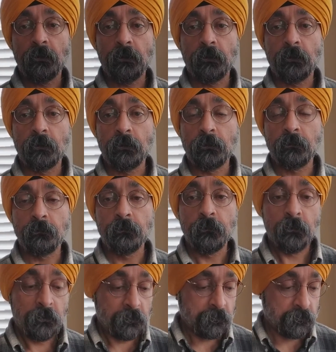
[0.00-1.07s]
I
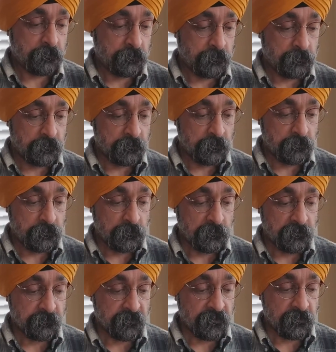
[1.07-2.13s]

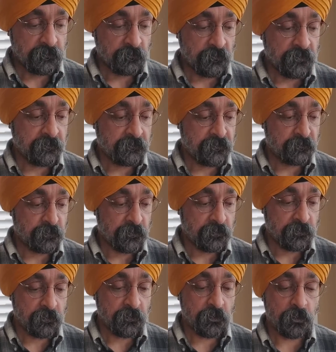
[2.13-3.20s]
mean, it's very simple
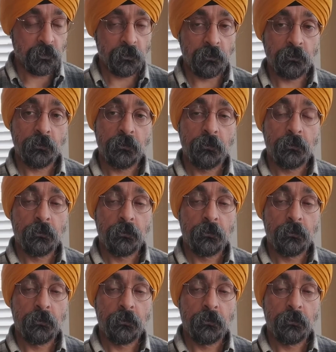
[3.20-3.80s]
to do.